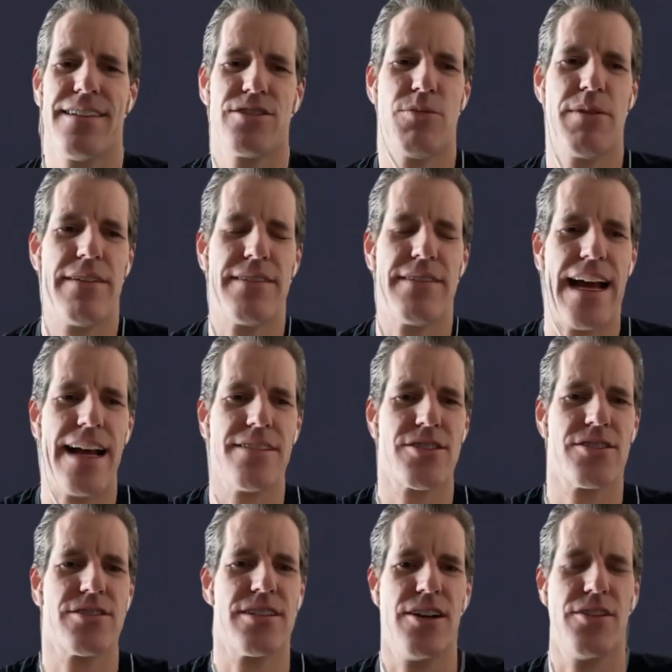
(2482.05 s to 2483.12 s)
So we have to ask
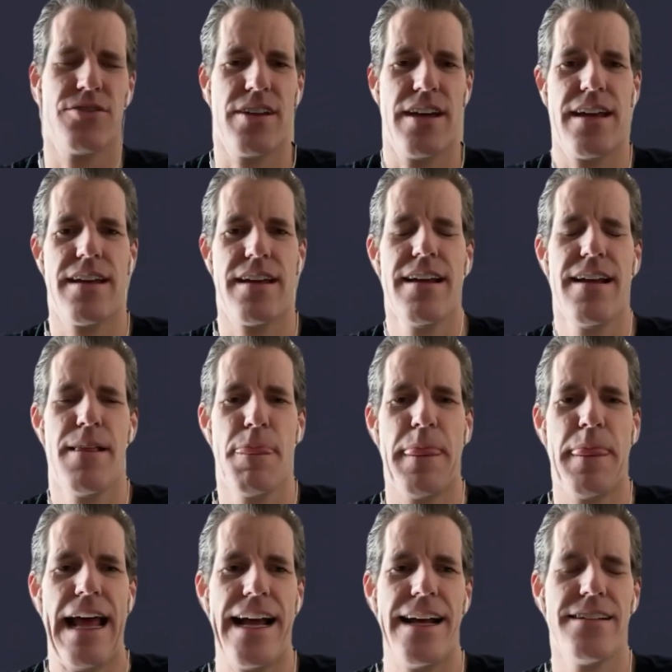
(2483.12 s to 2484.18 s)
ourselves, like,
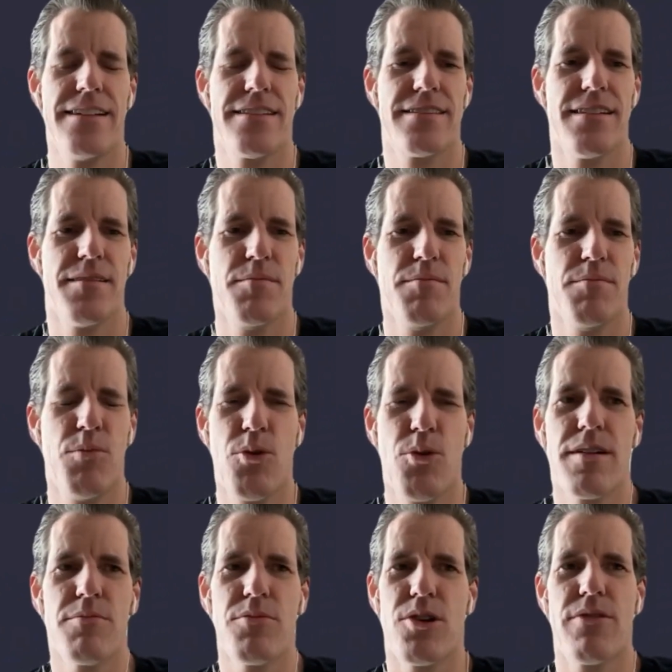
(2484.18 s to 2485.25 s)
as
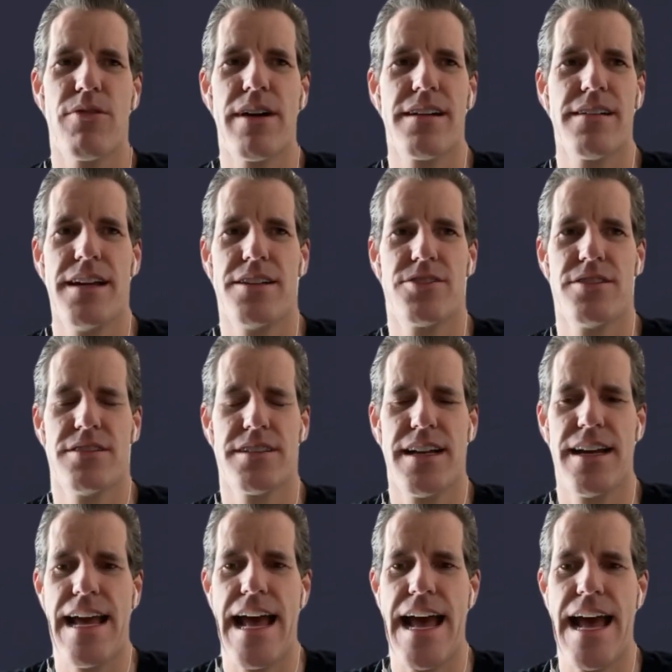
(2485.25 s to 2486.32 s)
more and more regulations
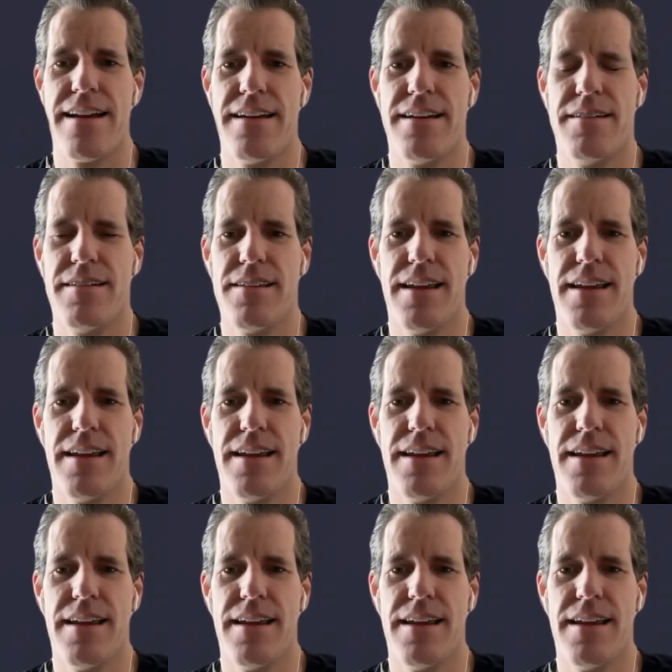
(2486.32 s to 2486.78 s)
get added,